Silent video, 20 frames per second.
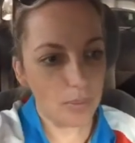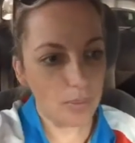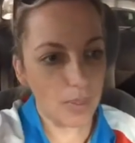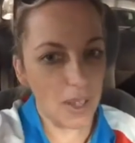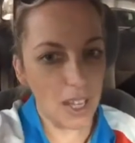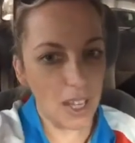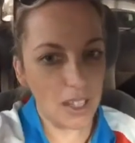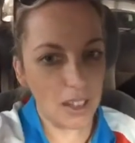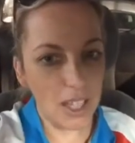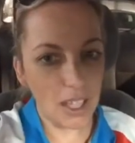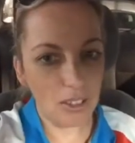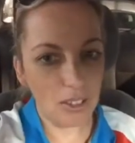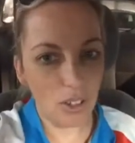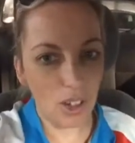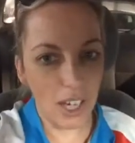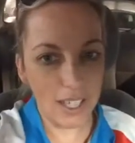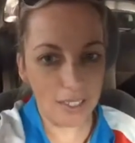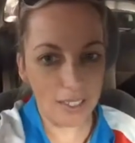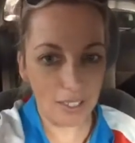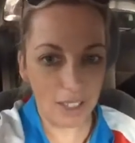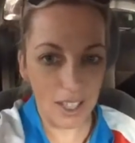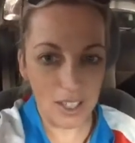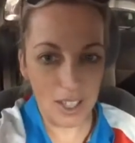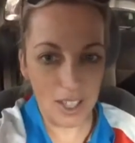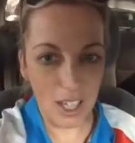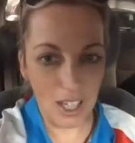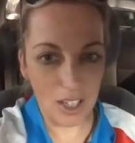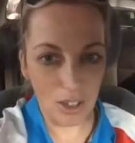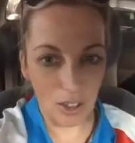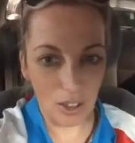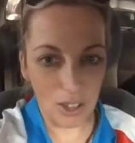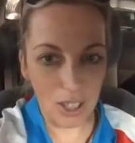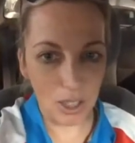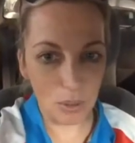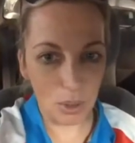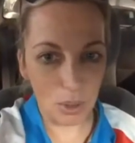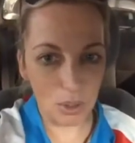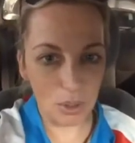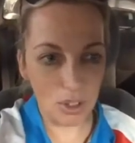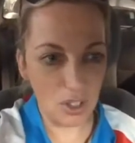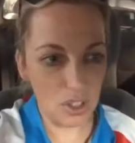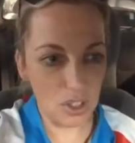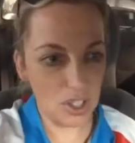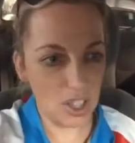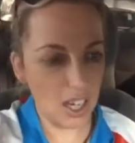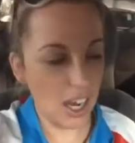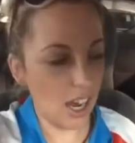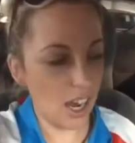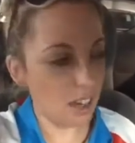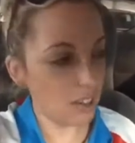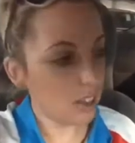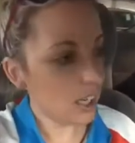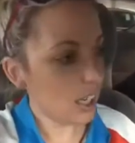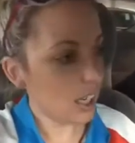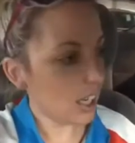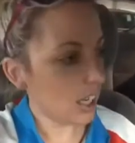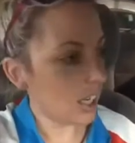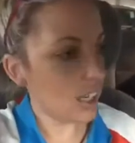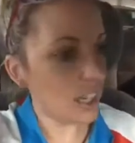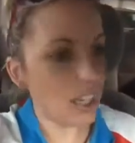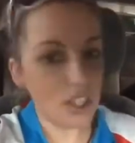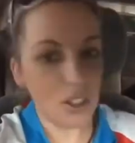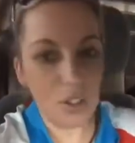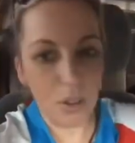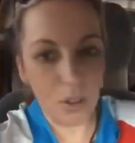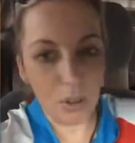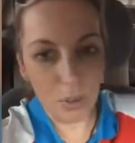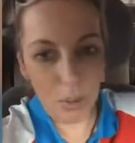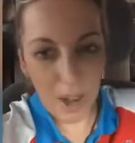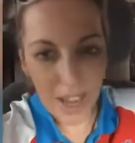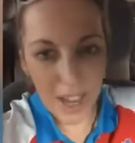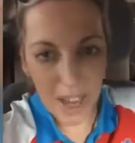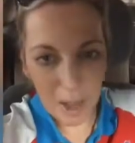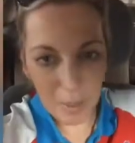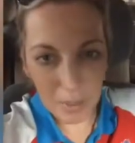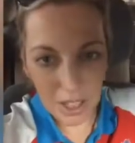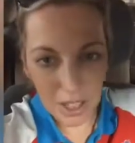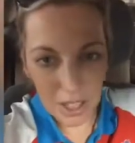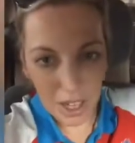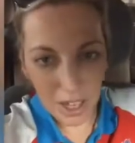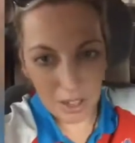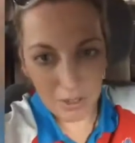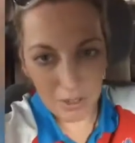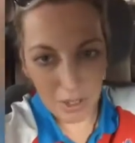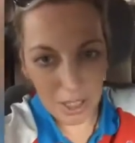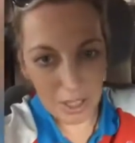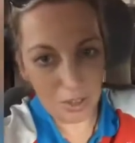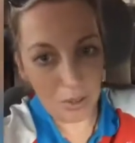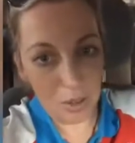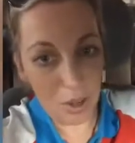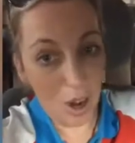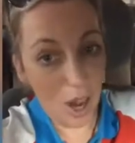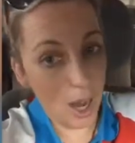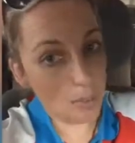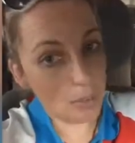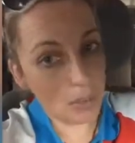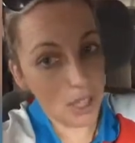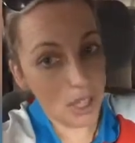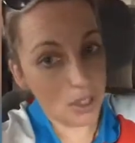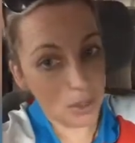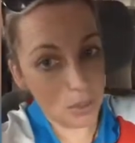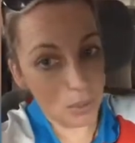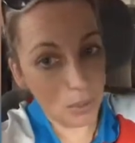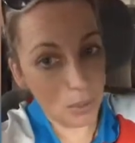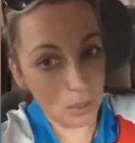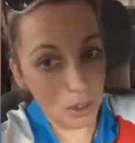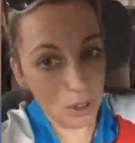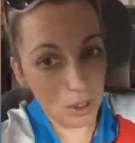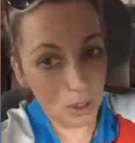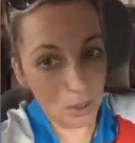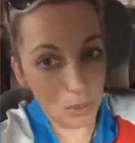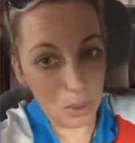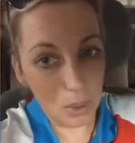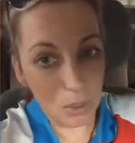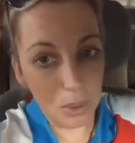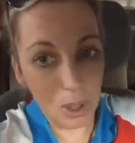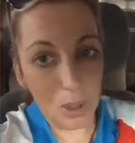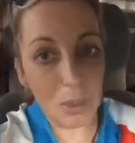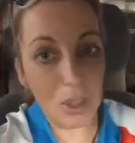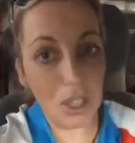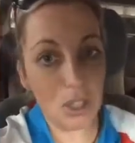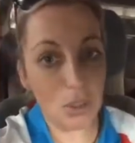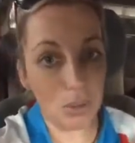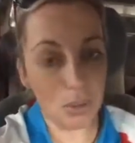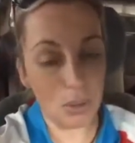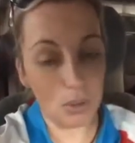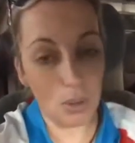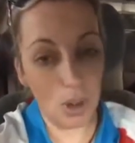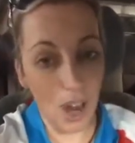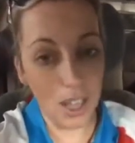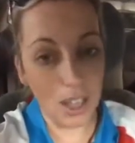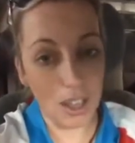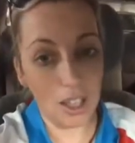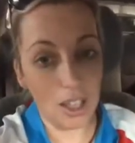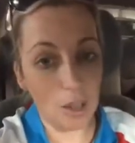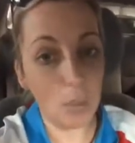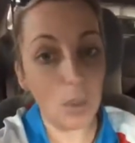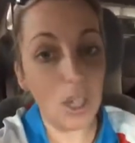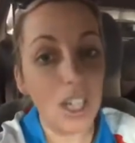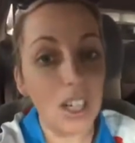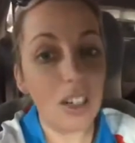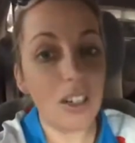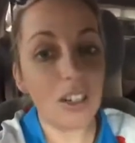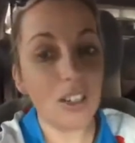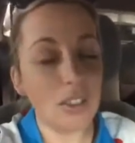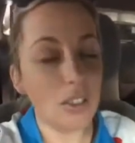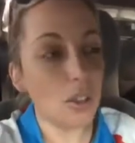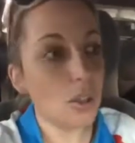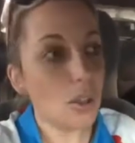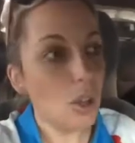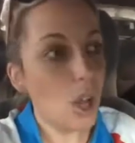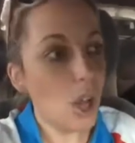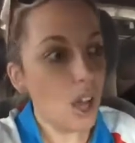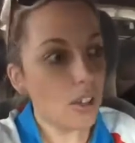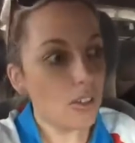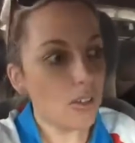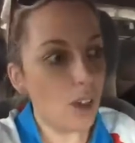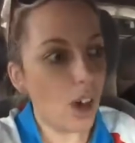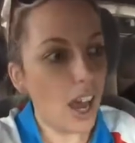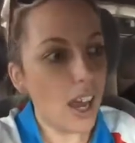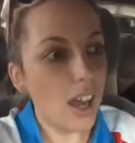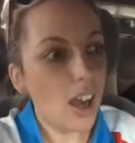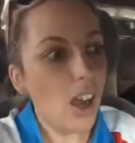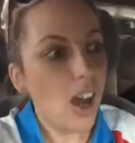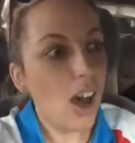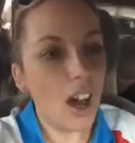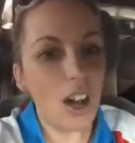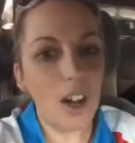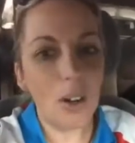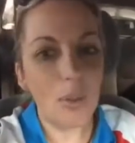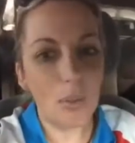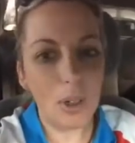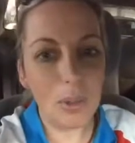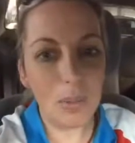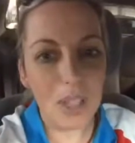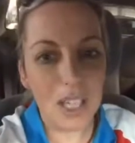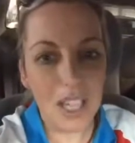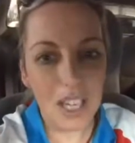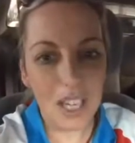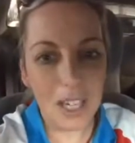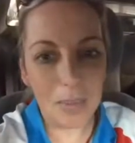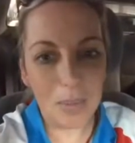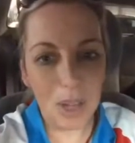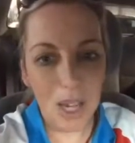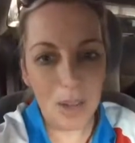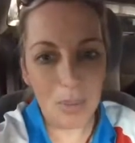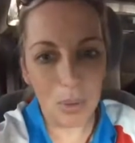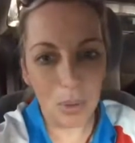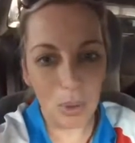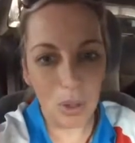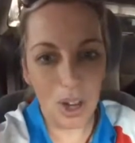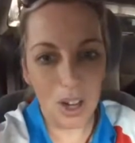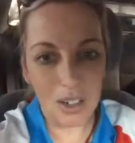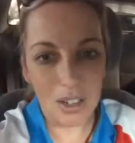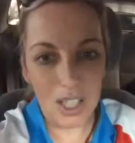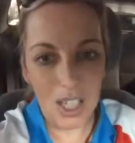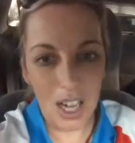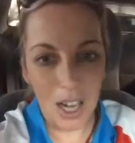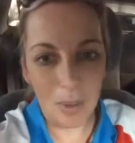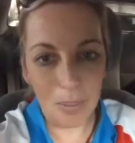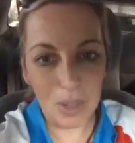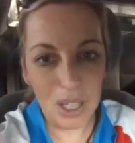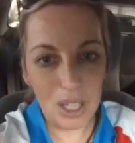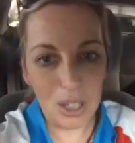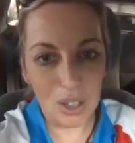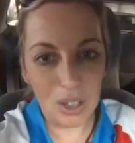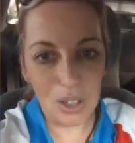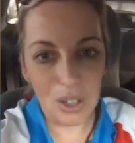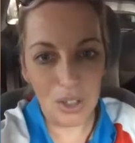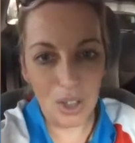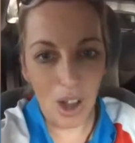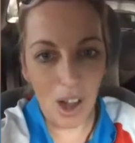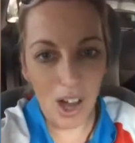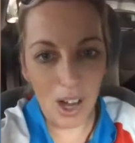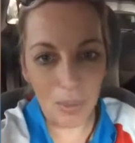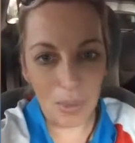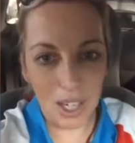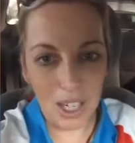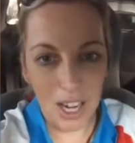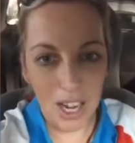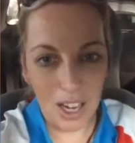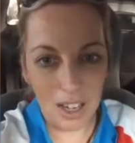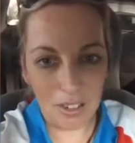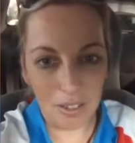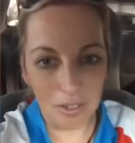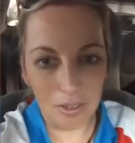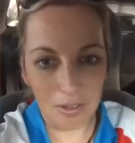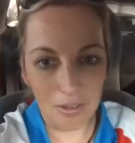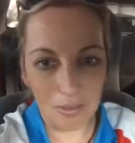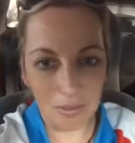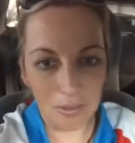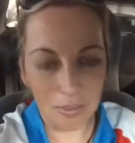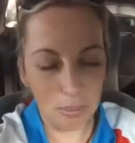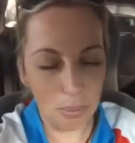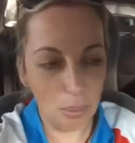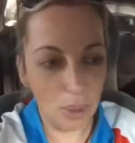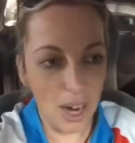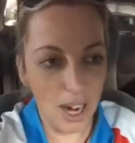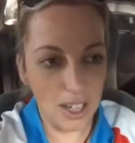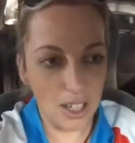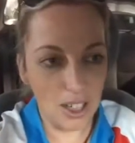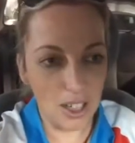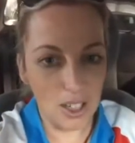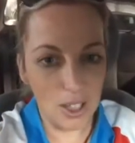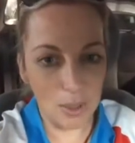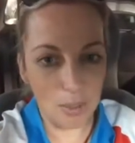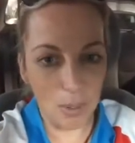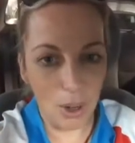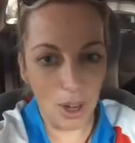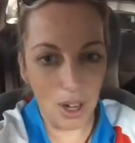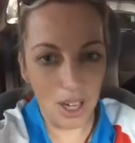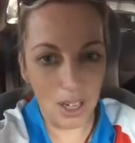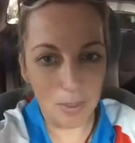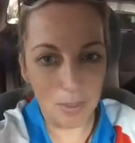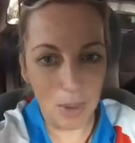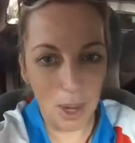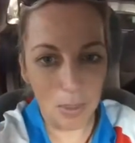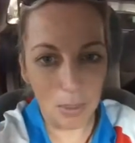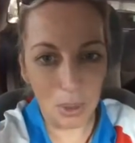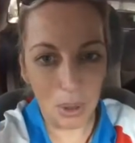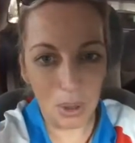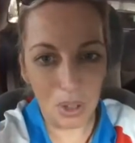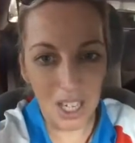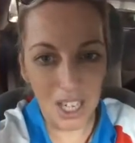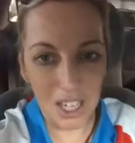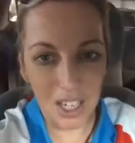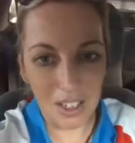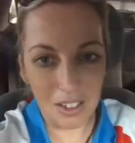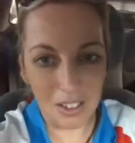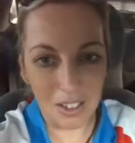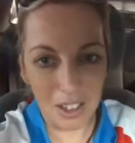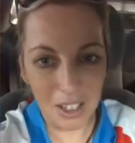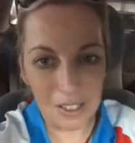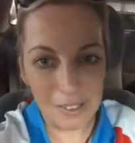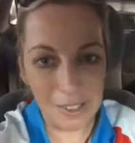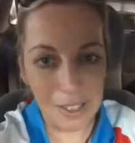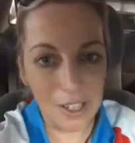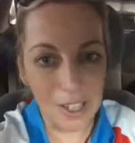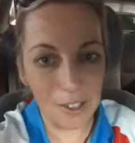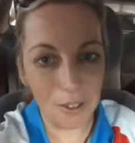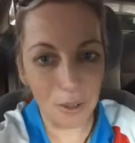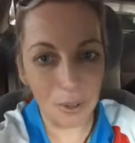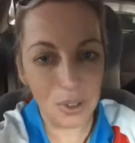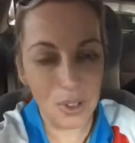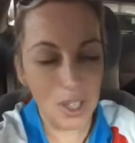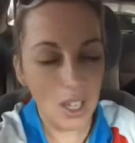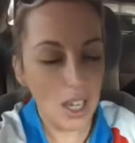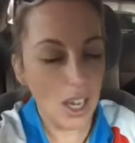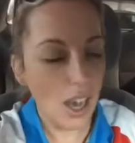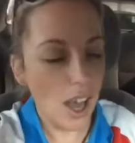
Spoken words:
And then, like, let's say Donnie wanders down and he's all the way up the other end, right? Because we want to be doing the right thing. I don't want to be getting people locked down because I went out and practiced my ball handling skills.